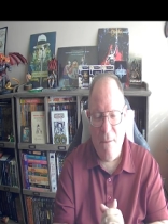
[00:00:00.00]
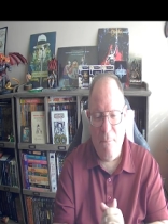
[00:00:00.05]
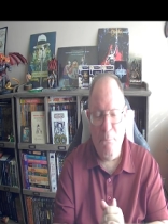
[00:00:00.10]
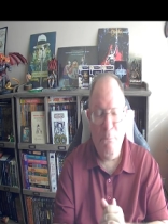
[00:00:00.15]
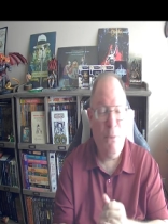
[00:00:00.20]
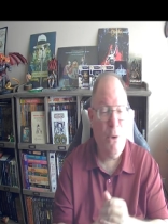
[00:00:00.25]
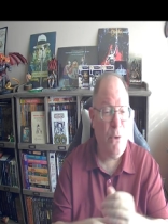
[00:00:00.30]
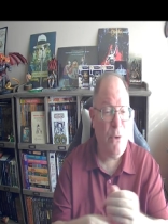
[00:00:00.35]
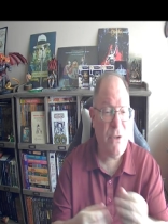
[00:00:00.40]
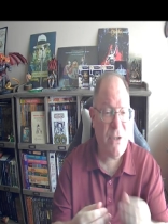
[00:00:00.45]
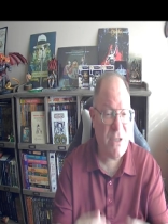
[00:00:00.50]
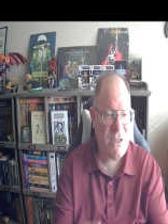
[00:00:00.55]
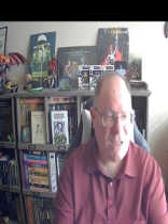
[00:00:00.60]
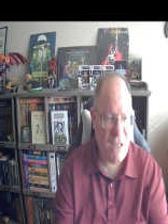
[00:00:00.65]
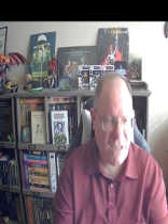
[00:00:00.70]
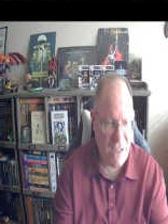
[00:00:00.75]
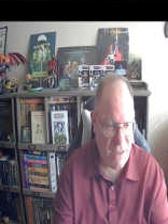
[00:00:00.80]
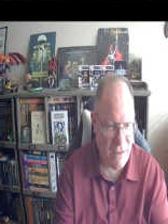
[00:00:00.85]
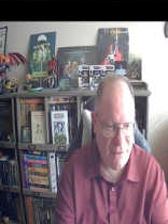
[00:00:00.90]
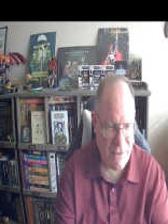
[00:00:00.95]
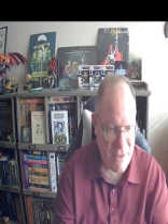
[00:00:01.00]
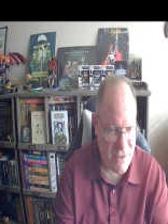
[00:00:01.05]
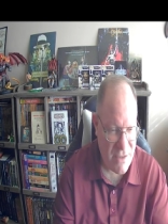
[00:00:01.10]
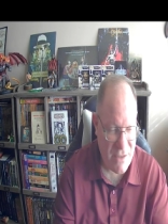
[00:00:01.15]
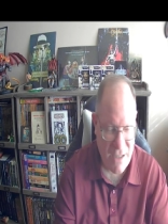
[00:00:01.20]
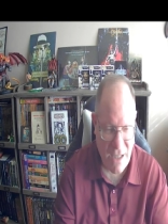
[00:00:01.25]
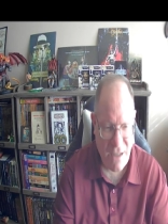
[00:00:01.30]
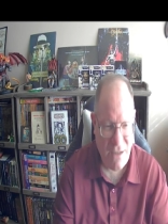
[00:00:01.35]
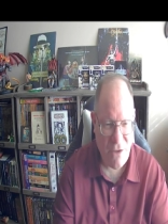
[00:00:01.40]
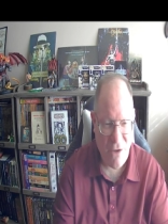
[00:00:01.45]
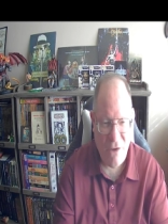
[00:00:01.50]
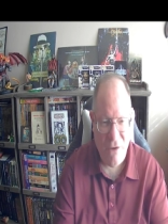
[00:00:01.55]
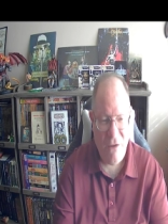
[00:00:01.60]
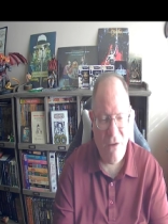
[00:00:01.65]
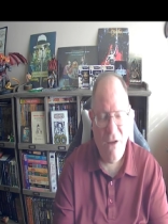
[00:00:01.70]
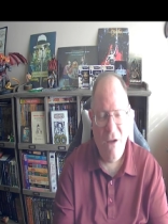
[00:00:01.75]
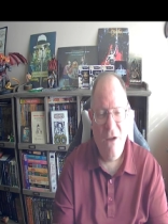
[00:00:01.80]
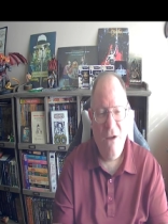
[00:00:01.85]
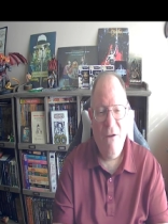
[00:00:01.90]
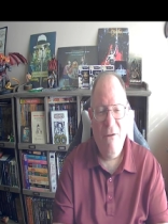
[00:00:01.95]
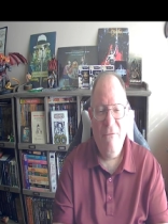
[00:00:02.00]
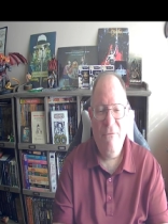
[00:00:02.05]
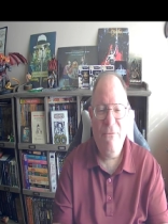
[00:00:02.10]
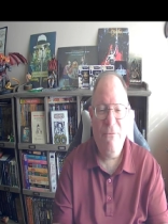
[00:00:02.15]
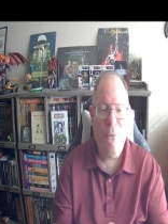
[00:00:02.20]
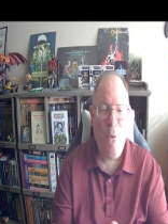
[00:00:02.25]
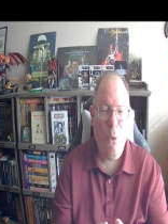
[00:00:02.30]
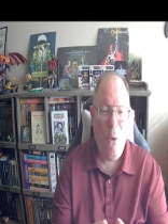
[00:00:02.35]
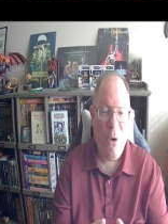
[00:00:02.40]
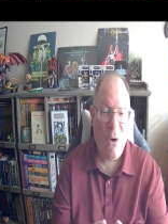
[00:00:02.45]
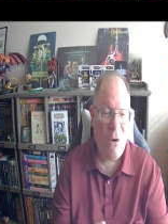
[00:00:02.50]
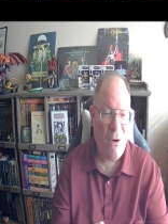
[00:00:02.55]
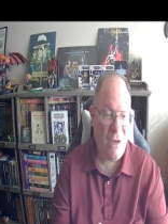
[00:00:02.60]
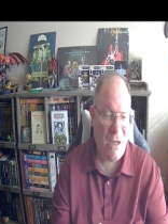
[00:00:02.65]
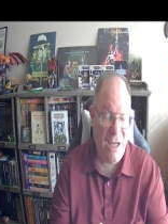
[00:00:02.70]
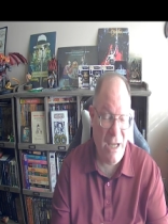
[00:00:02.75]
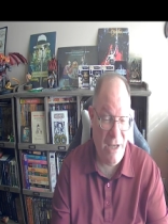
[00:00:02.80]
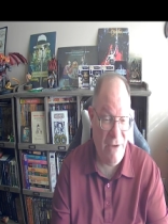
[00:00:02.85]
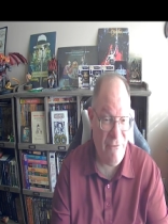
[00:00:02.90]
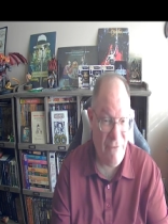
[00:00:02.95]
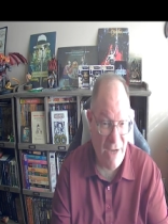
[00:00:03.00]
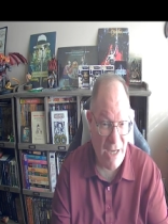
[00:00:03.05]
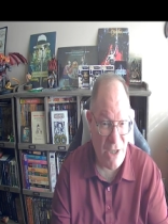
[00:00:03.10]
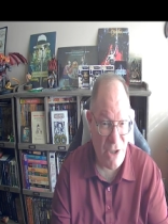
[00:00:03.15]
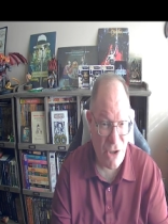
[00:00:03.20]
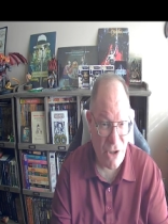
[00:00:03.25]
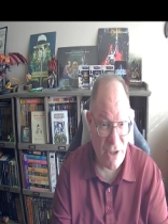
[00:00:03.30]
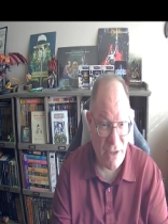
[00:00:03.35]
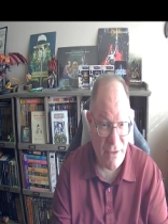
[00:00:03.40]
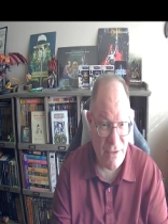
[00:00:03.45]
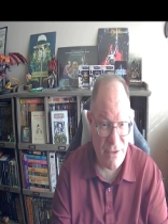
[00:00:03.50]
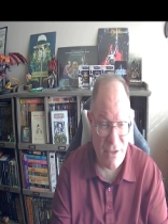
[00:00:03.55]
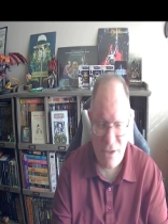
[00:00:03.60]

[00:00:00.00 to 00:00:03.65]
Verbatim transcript: boosting the signal for conventions,